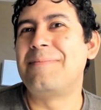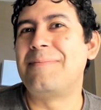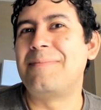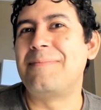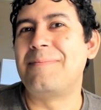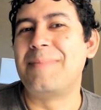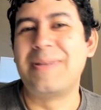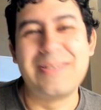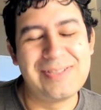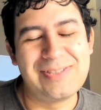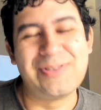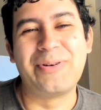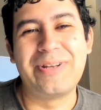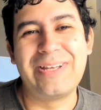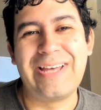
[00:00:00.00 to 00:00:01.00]

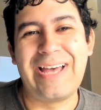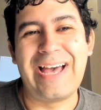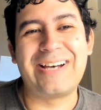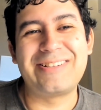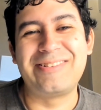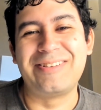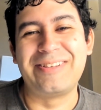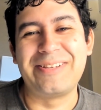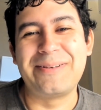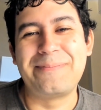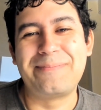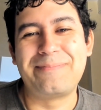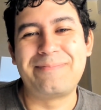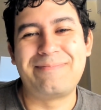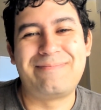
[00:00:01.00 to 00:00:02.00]
Minnesota actually...
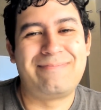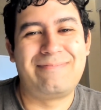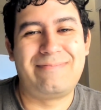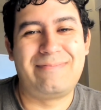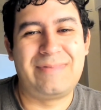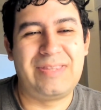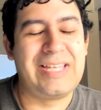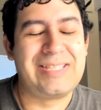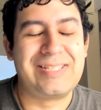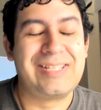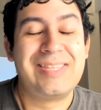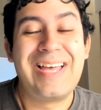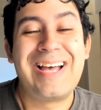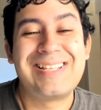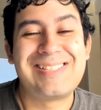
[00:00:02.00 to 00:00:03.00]
they
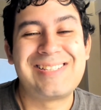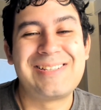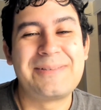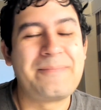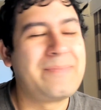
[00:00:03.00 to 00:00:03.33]
did that.